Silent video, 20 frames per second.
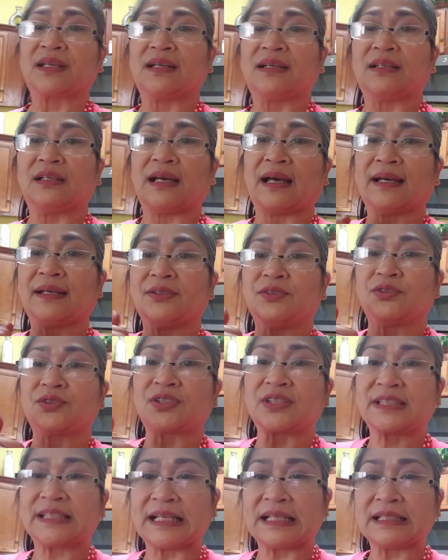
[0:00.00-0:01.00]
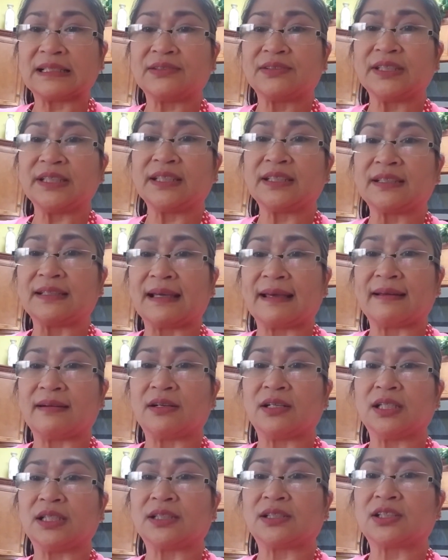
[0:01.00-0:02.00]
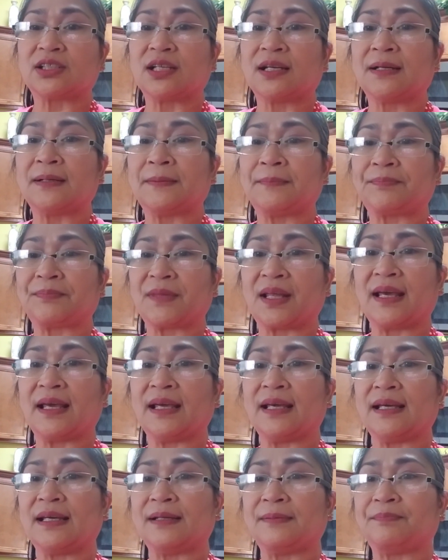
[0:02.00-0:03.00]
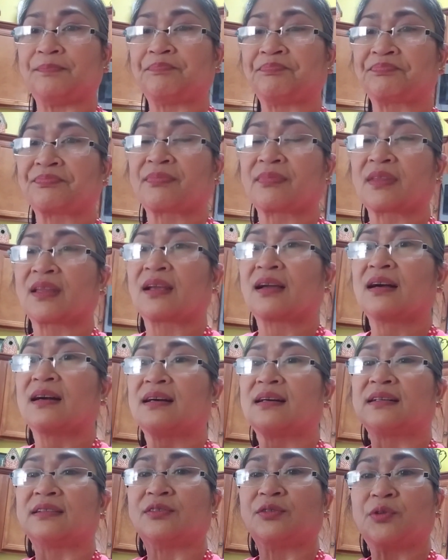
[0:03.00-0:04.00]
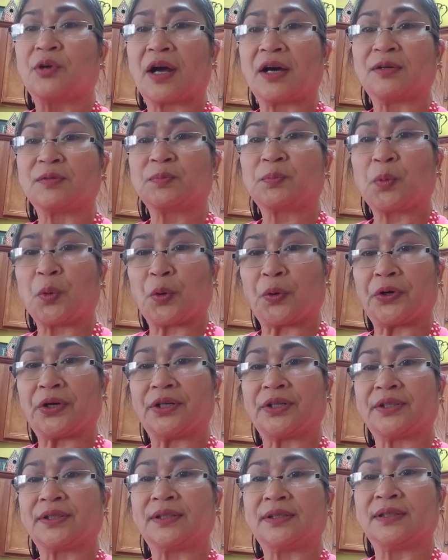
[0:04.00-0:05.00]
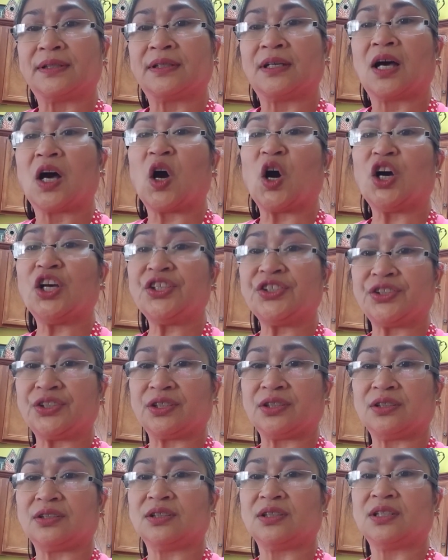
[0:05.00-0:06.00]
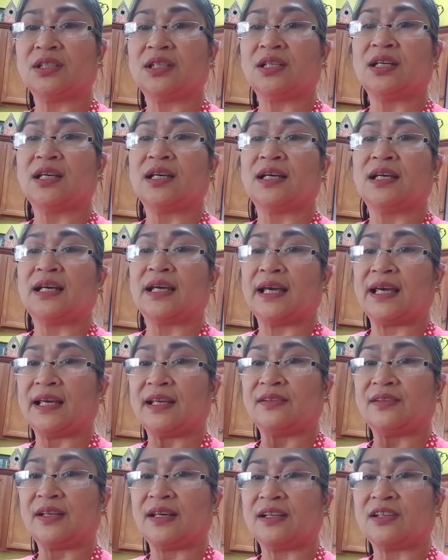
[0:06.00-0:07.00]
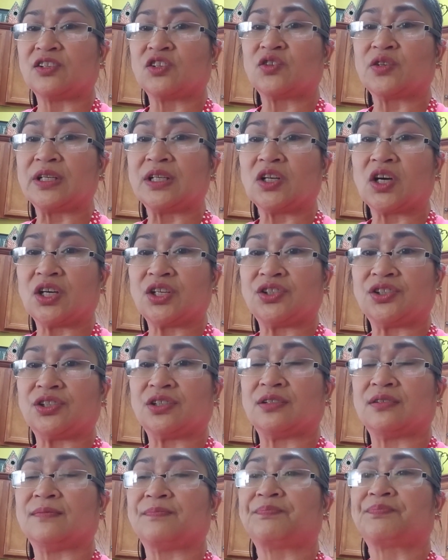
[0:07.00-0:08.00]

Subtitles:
I used celery, carrots, and ground pork, onion, and then green onion.